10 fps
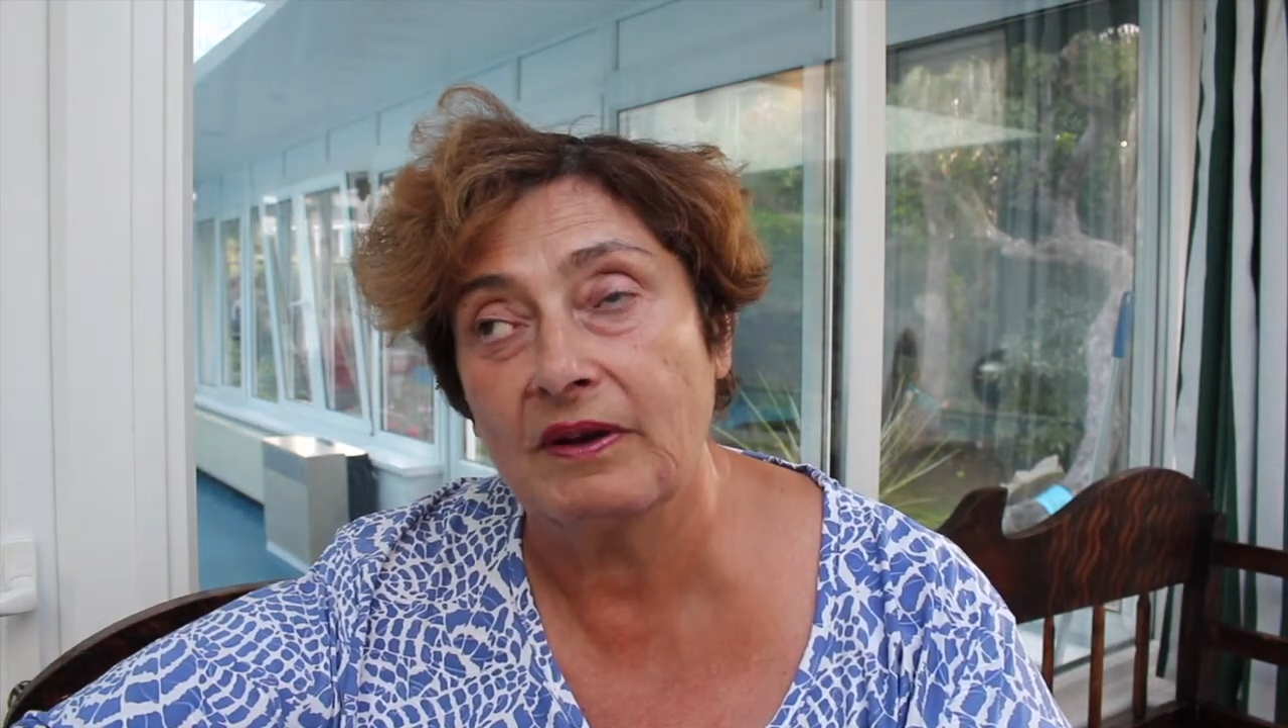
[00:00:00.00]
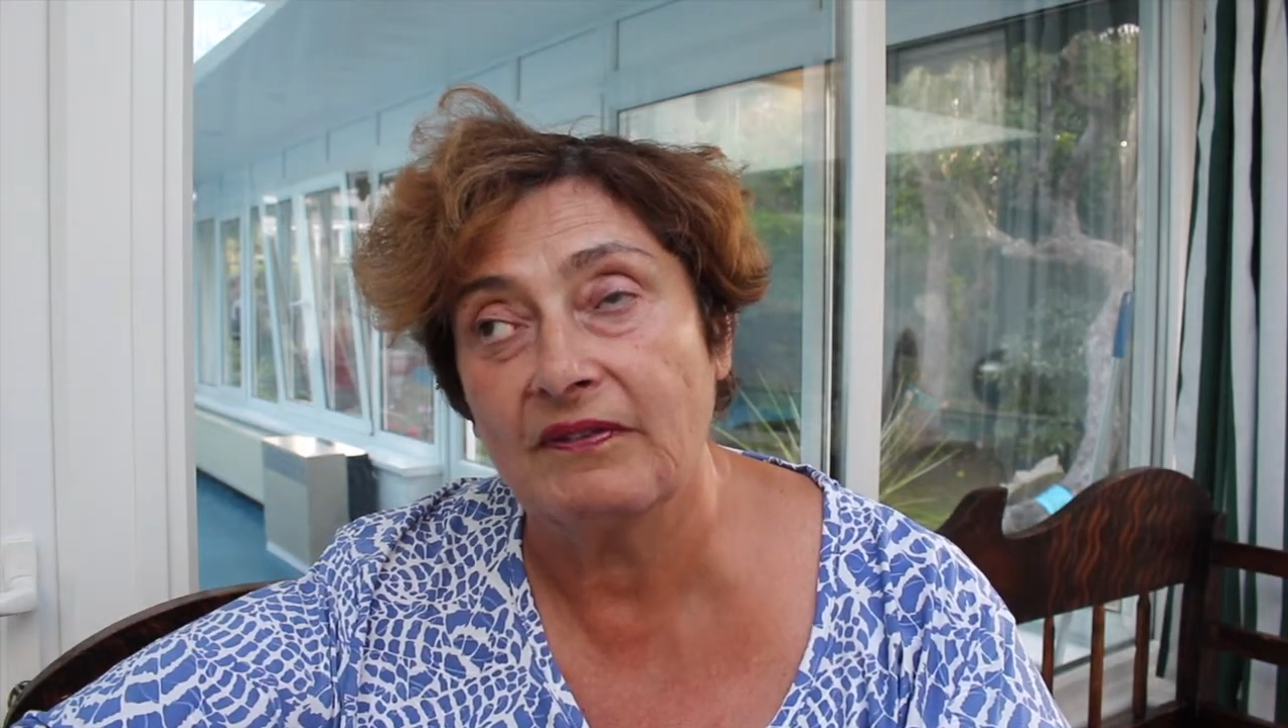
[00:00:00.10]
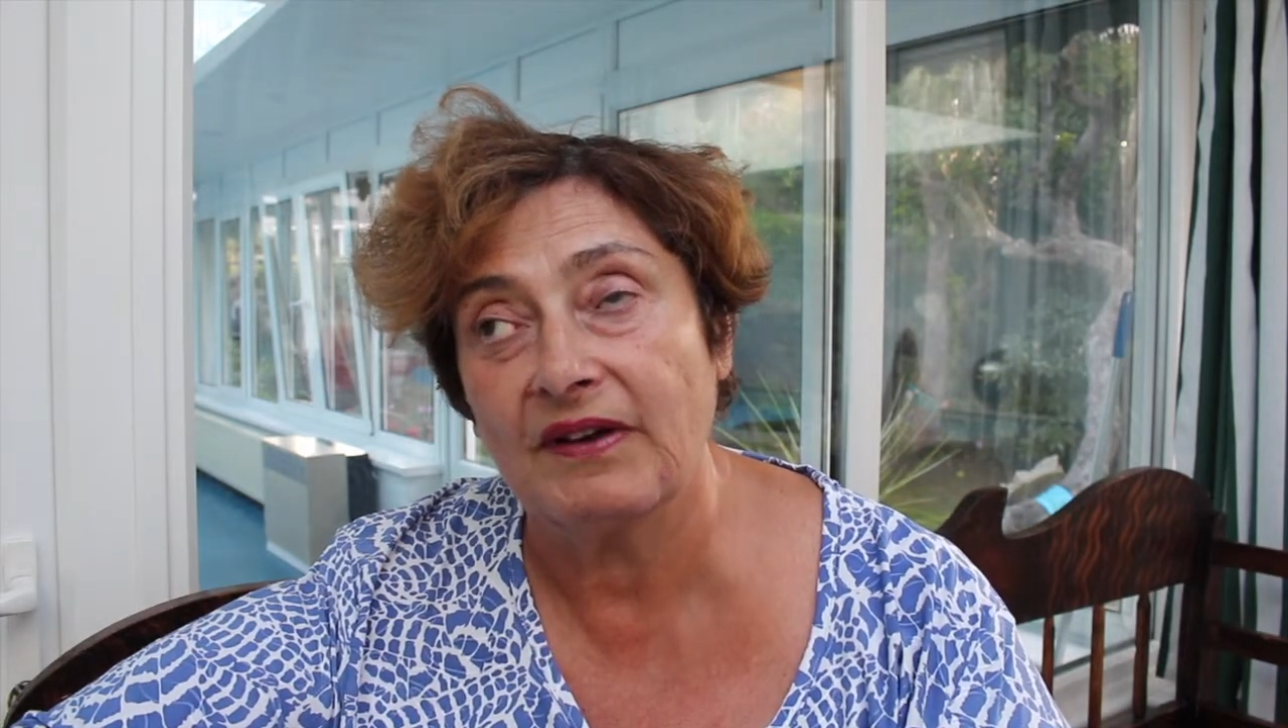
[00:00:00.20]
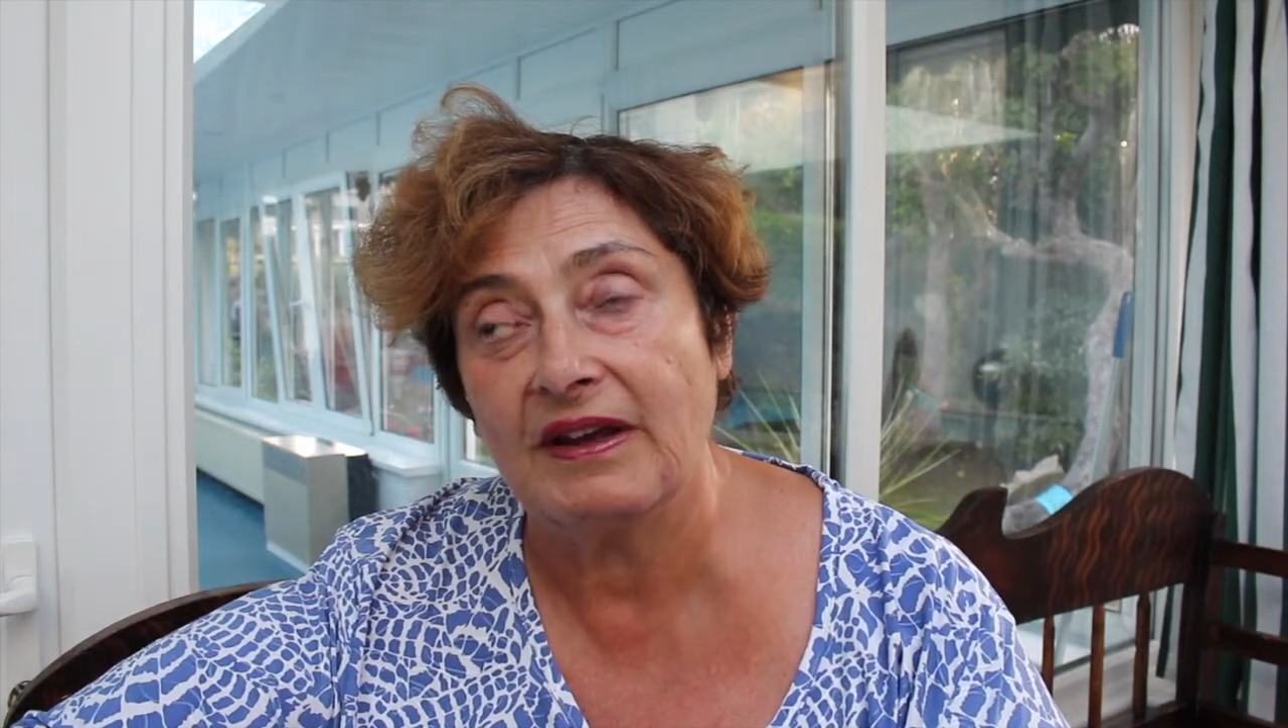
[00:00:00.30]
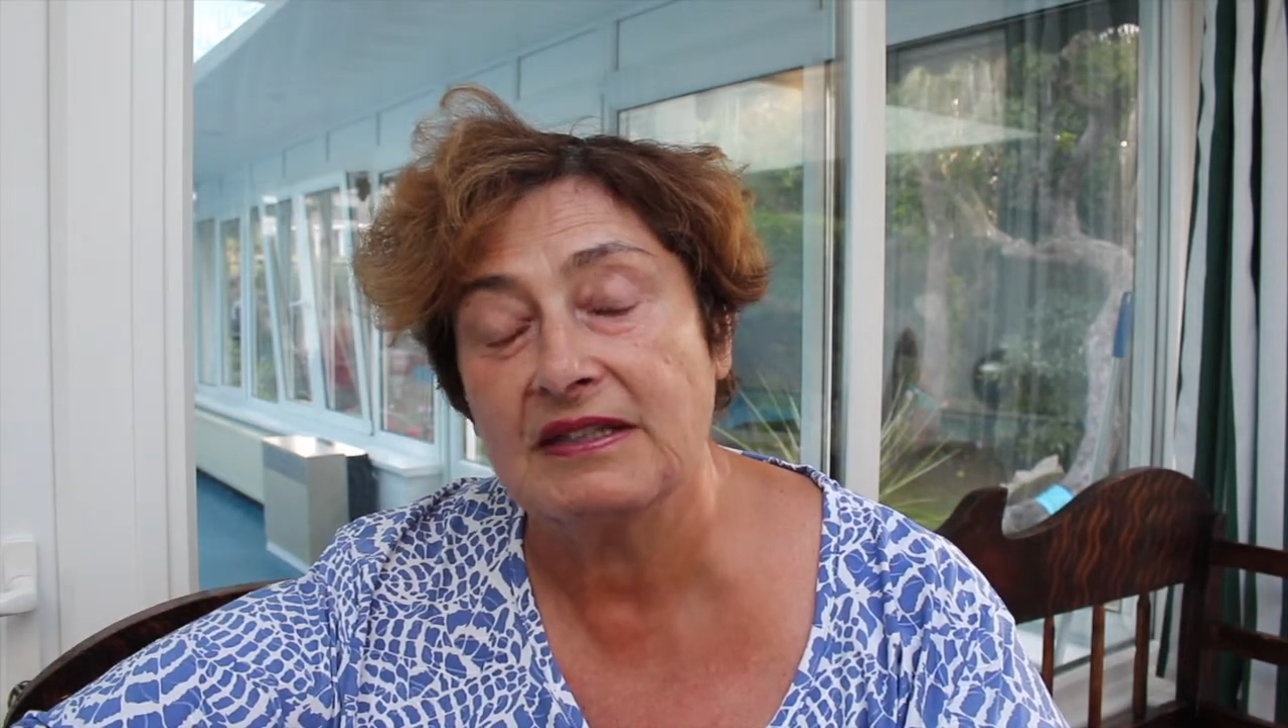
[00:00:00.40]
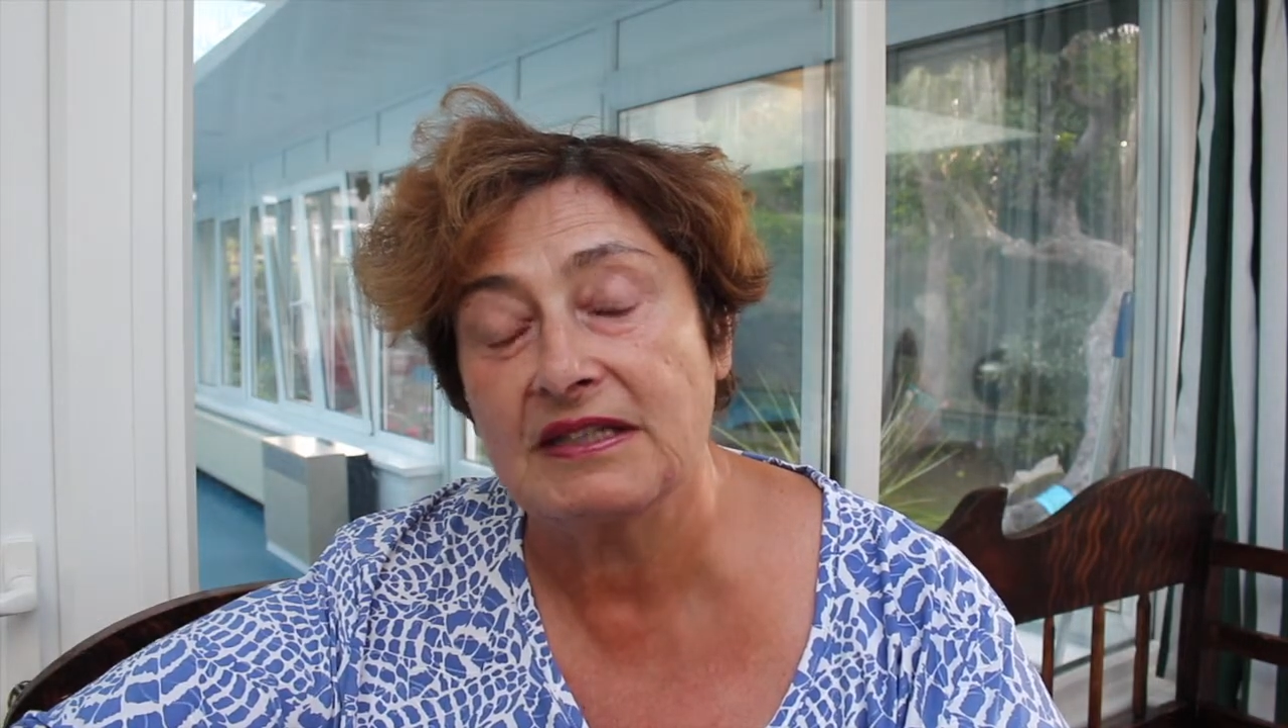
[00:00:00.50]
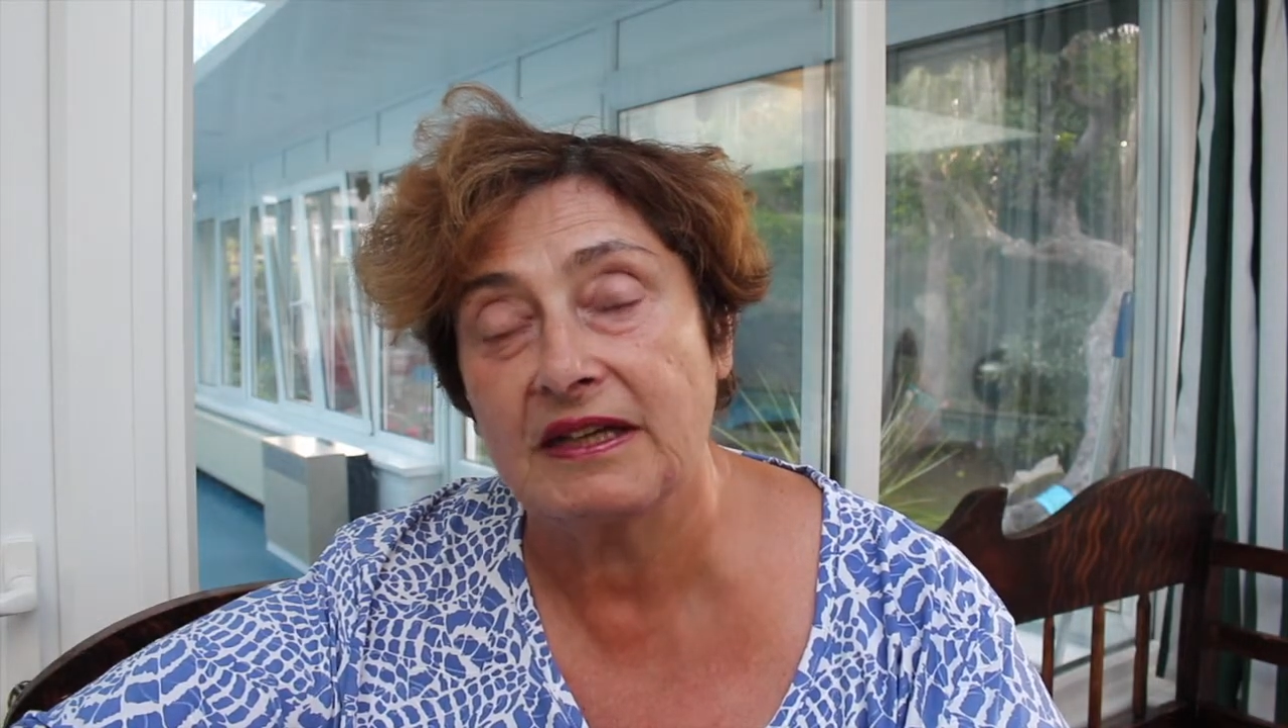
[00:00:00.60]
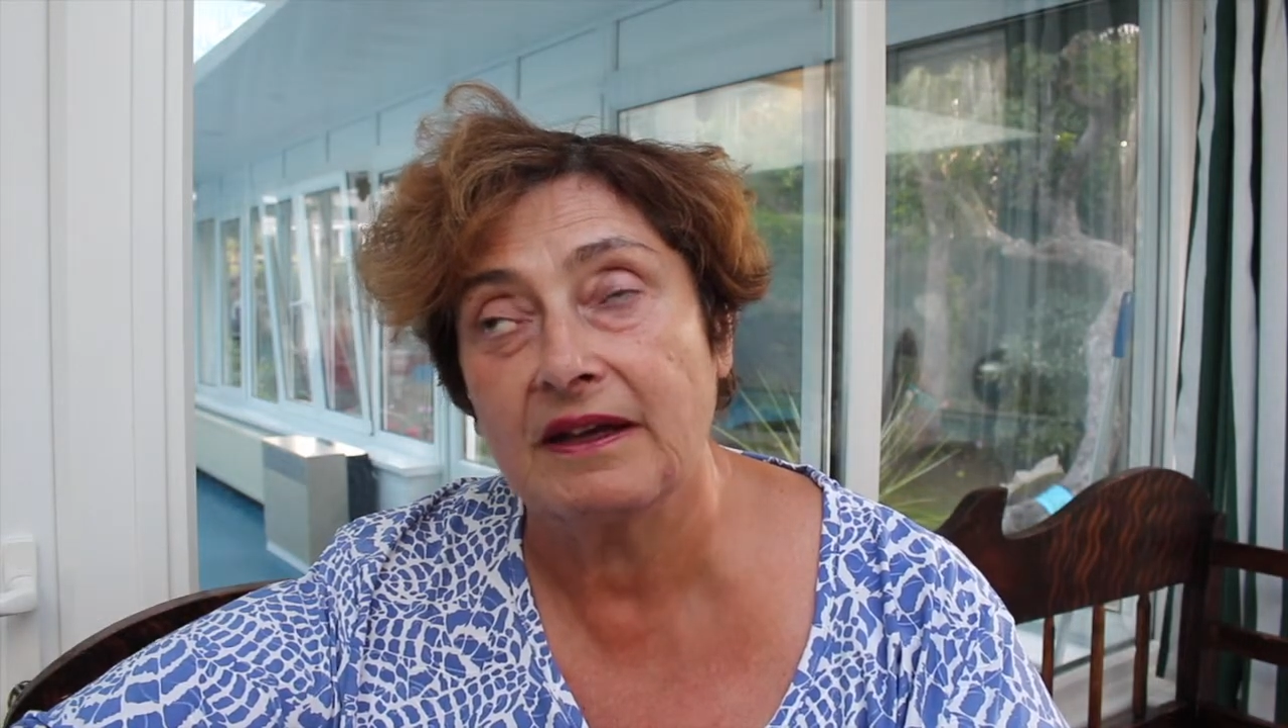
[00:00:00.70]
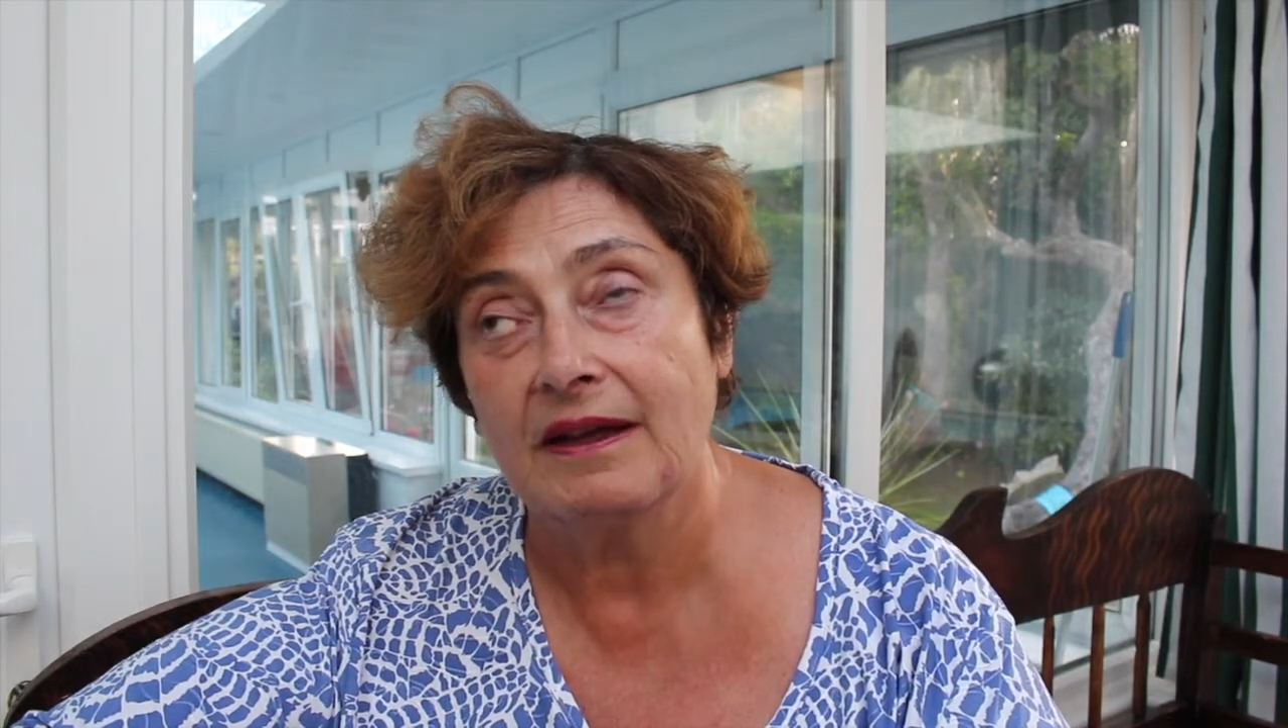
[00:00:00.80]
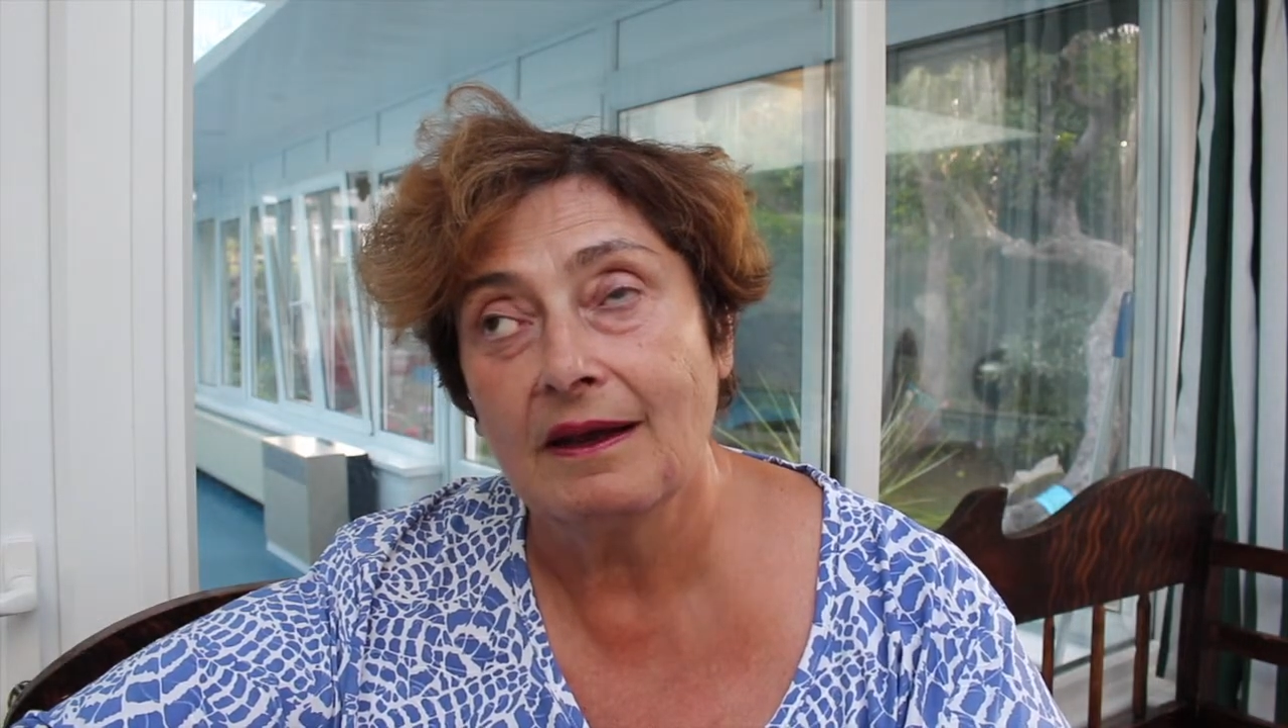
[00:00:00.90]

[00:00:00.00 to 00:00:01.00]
facing